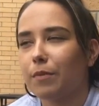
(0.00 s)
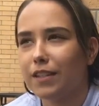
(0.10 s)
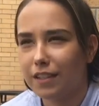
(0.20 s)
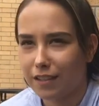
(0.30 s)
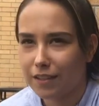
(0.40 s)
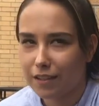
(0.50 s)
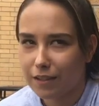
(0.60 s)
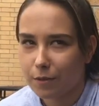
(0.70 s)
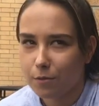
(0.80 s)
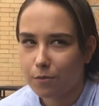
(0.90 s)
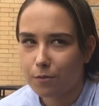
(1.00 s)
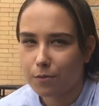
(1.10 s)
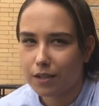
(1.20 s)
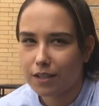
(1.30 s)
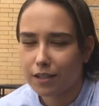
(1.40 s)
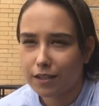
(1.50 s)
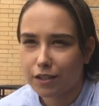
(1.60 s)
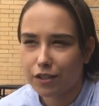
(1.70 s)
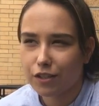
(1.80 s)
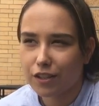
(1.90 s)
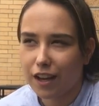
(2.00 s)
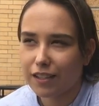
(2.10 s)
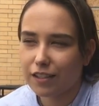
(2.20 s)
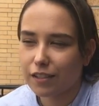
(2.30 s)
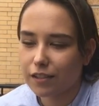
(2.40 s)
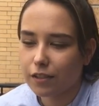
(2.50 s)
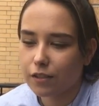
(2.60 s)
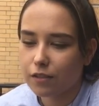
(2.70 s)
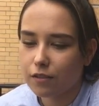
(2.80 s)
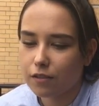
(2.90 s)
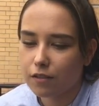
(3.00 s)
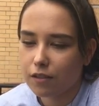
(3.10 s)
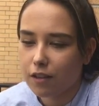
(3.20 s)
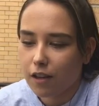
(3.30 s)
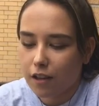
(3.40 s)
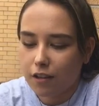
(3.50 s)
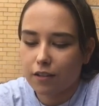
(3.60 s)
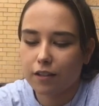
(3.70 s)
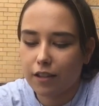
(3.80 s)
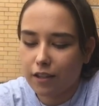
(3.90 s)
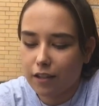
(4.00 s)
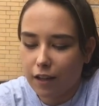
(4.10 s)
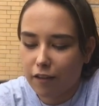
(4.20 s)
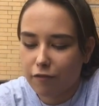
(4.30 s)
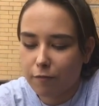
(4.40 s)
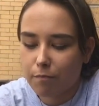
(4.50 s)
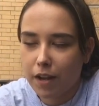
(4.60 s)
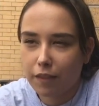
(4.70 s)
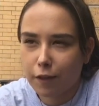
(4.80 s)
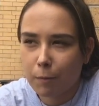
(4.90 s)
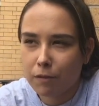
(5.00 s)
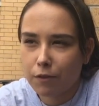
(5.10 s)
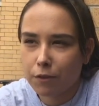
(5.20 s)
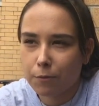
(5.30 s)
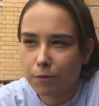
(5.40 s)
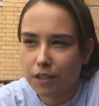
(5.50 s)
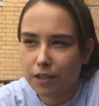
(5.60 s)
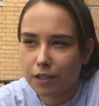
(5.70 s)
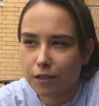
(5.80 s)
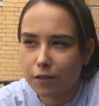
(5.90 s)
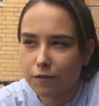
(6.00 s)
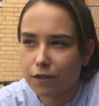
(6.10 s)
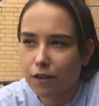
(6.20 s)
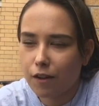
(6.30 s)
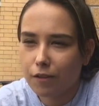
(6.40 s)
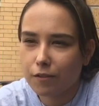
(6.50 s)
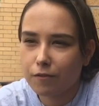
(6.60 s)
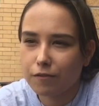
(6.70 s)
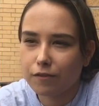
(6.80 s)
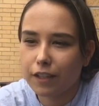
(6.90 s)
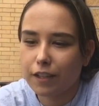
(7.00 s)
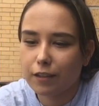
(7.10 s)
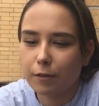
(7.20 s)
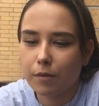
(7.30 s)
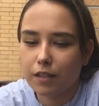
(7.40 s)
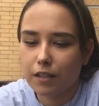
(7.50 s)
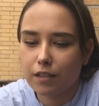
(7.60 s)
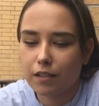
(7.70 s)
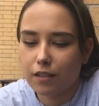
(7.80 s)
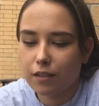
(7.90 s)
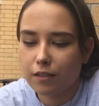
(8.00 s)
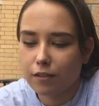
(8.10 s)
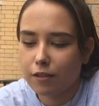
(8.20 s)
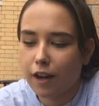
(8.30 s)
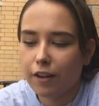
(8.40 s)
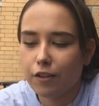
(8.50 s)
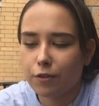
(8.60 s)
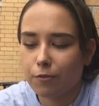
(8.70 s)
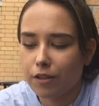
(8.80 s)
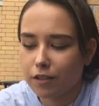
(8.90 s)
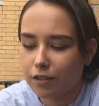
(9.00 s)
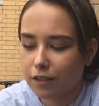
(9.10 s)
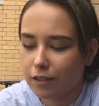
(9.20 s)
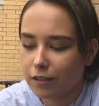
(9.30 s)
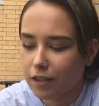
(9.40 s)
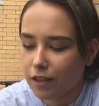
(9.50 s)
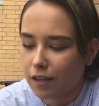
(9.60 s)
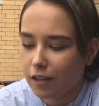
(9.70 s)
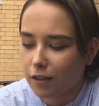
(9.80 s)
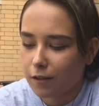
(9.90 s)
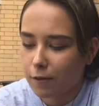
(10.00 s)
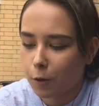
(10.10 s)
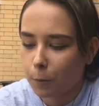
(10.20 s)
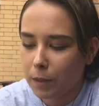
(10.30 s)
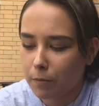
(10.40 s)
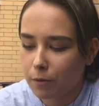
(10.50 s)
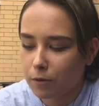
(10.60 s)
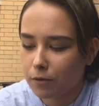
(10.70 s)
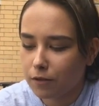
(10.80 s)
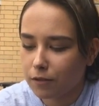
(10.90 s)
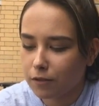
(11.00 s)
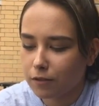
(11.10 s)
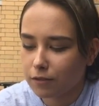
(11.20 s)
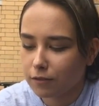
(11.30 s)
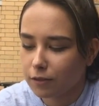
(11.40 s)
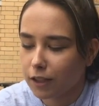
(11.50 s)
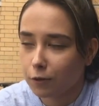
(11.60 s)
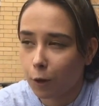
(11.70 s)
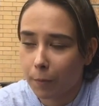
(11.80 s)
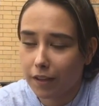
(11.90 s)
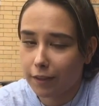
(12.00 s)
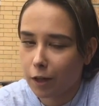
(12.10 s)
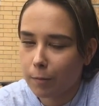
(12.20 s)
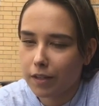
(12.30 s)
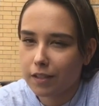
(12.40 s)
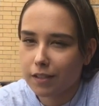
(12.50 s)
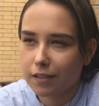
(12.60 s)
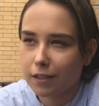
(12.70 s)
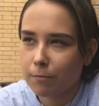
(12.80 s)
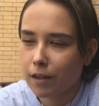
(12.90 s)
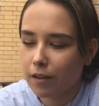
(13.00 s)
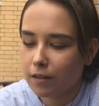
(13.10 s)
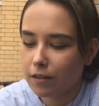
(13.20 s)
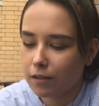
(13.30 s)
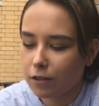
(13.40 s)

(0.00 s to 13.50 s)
PTSD, which I still I've been in therapy for 3 years for all of the PTSD, or I just recently told people, or told my therapist about it.